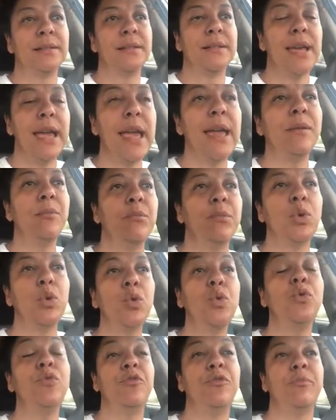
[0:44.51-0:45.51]
can
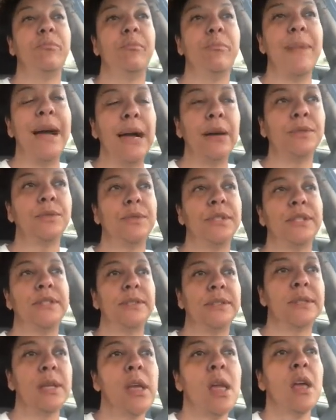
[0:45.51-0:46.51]
move
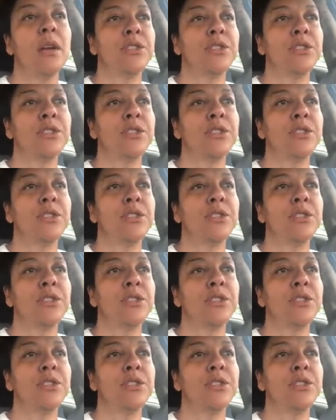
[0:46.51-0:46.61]
mountains."